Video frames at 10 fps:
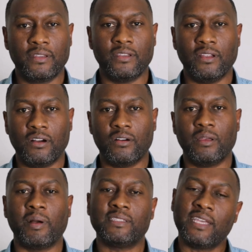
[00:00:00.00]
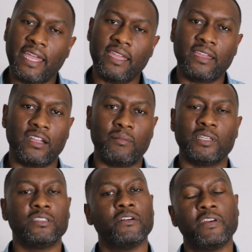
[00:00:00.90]
You know, am I taking care of
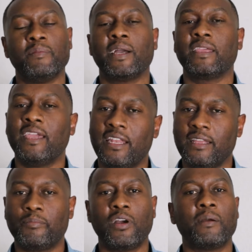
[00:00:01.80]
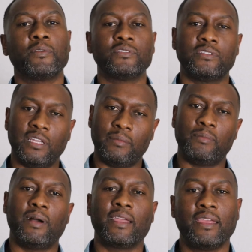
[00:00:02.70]
myself? Am I getting proper sleep?
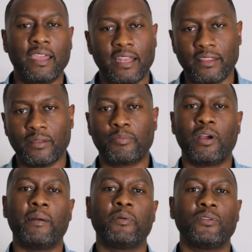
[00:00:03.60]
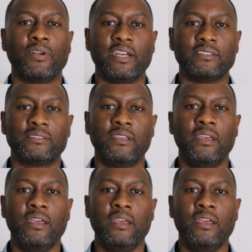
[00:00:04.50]
Am I getting the proper rest?